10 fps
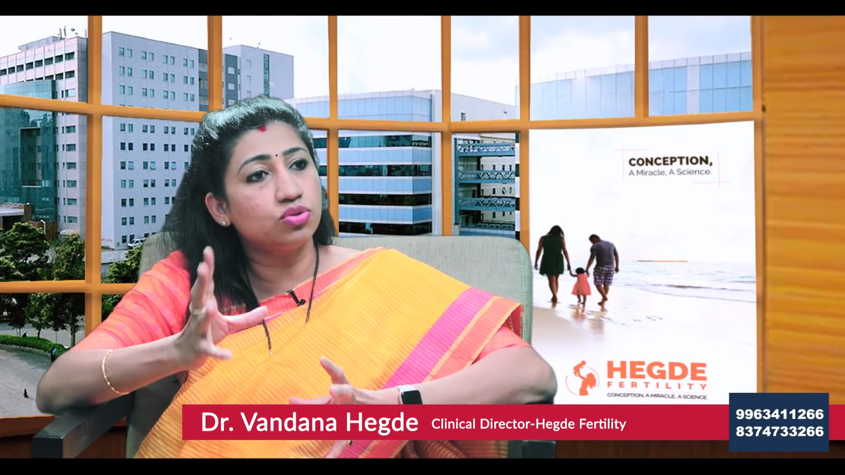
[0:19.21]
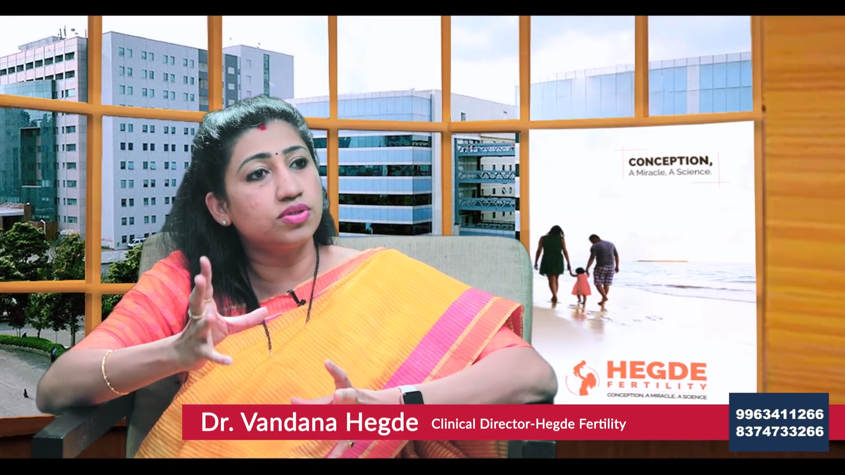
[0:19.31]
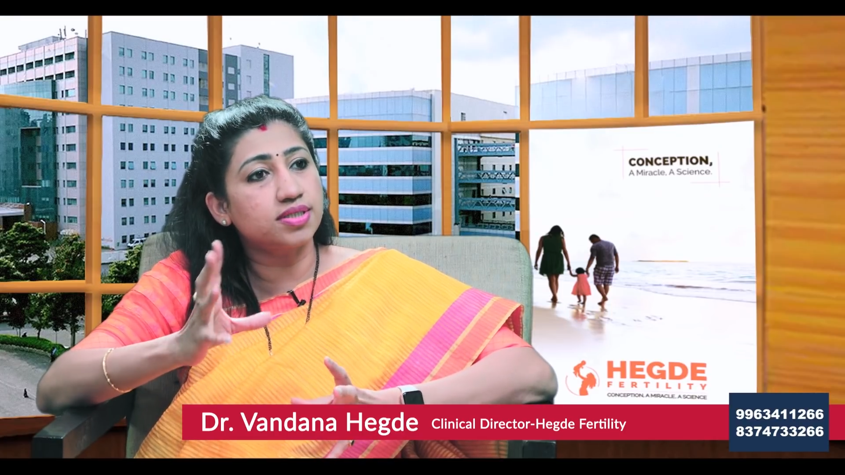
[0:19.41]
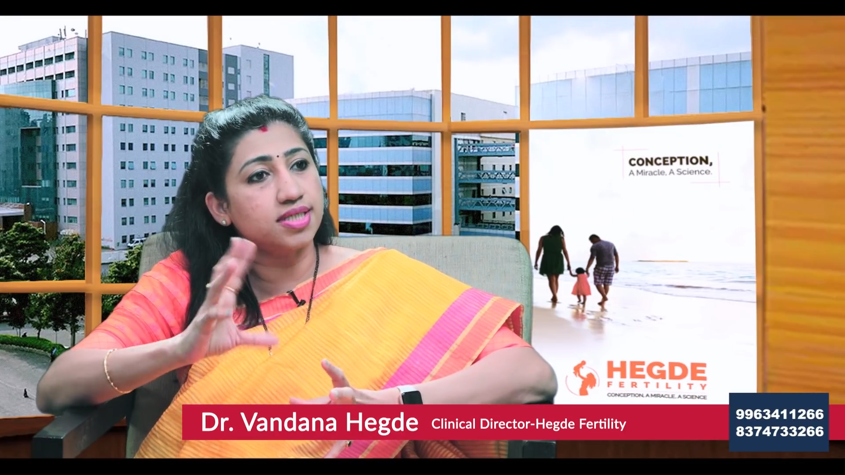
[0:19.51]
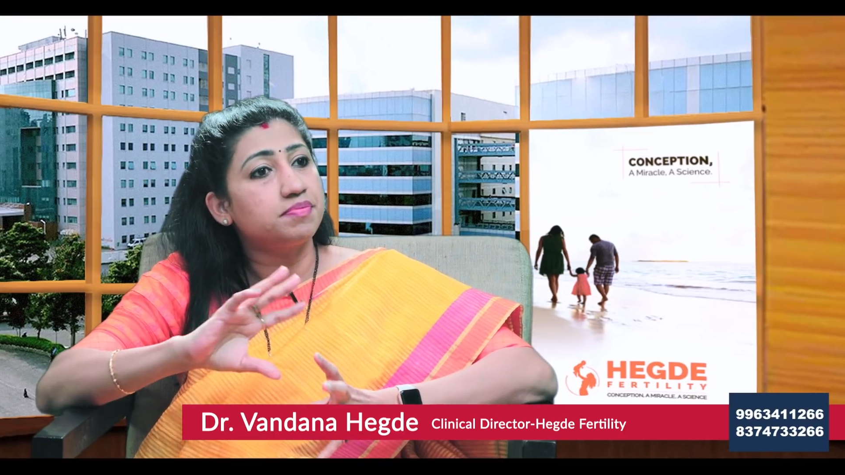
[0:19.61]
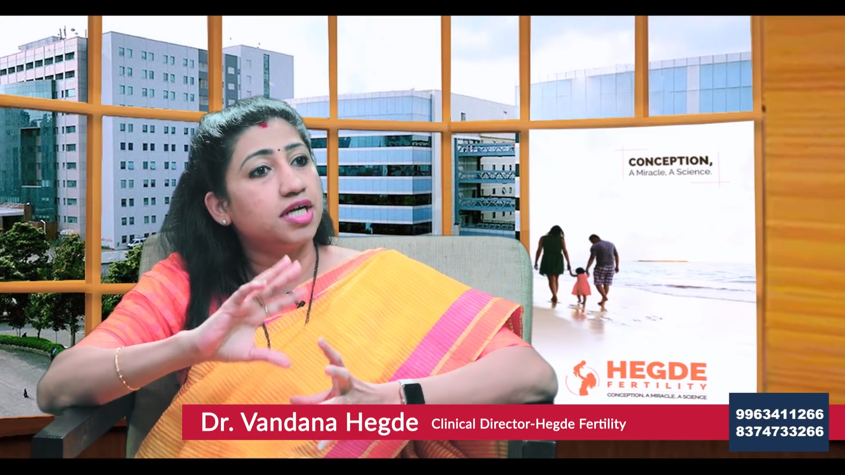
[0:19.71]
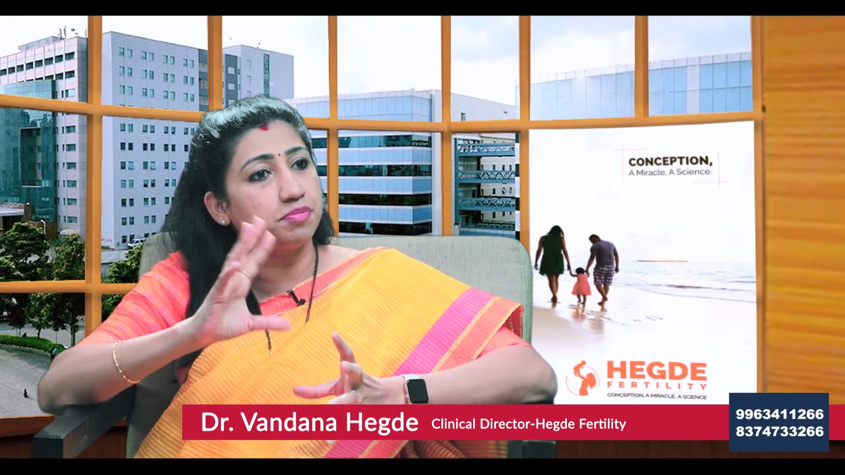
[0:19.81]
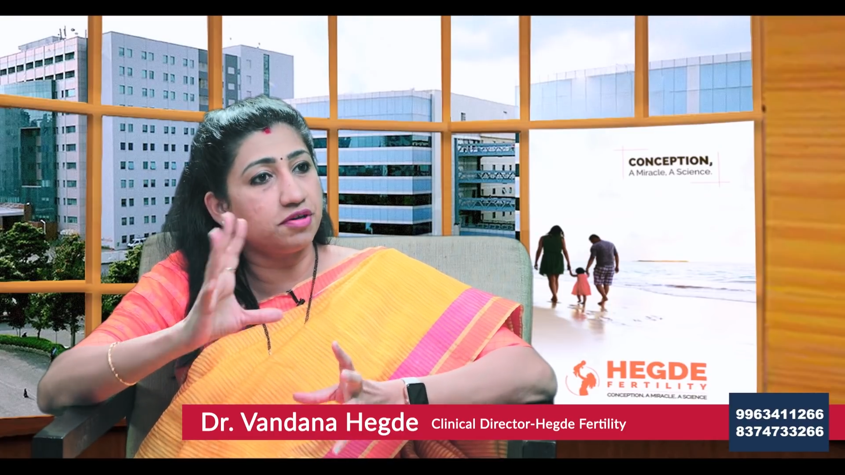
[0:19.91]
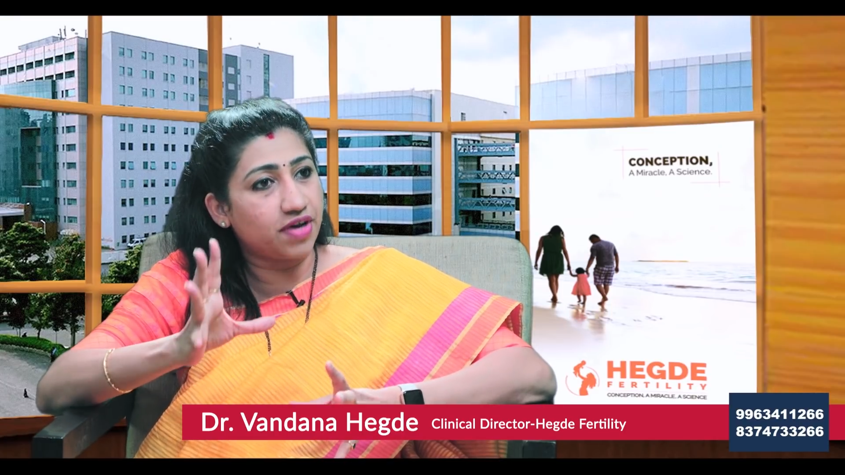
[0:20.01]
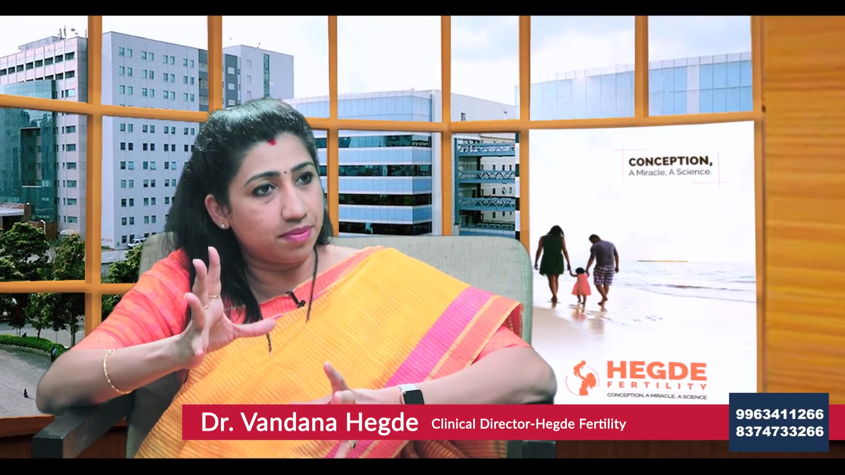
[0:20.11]
uterus has
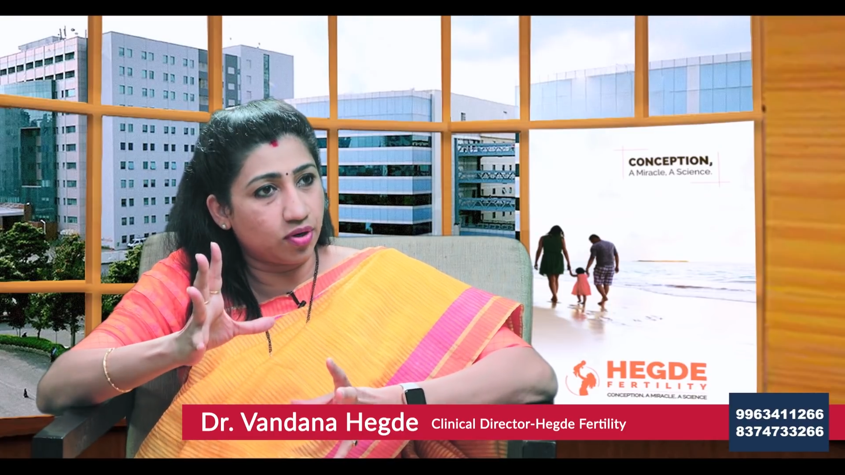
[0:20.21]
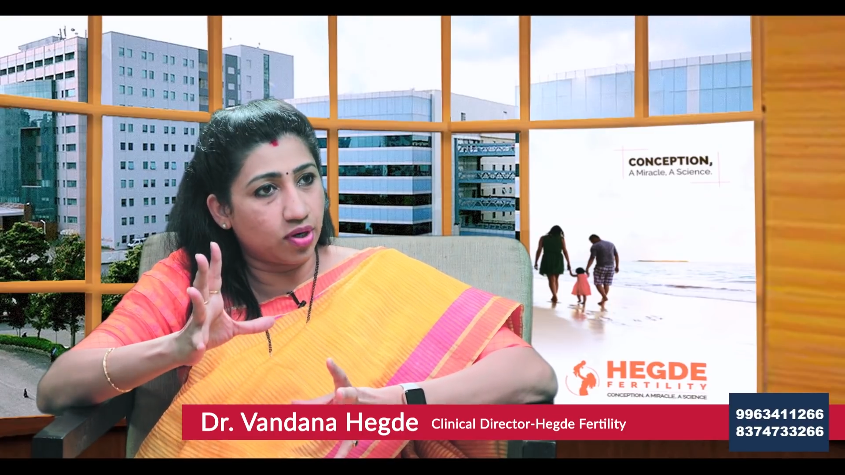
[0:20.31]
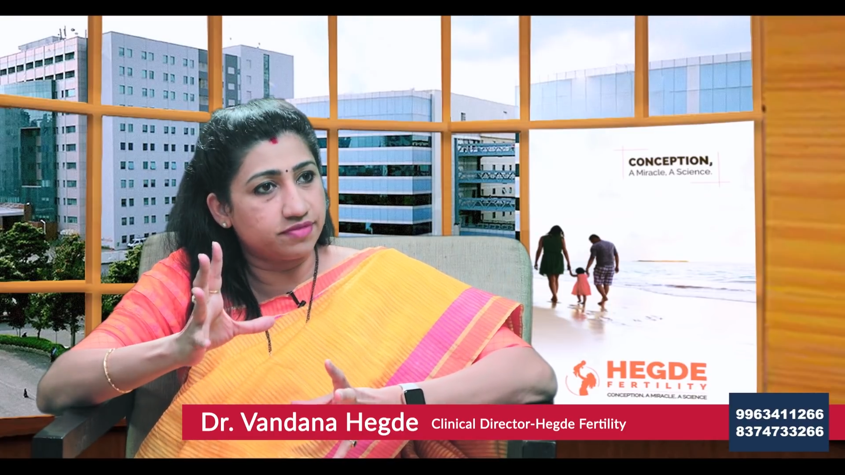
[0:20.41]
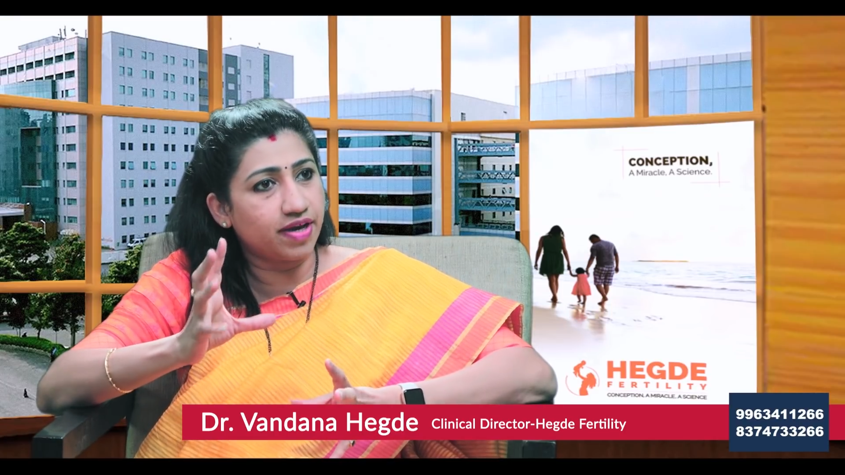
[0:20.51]
multiple fibroids.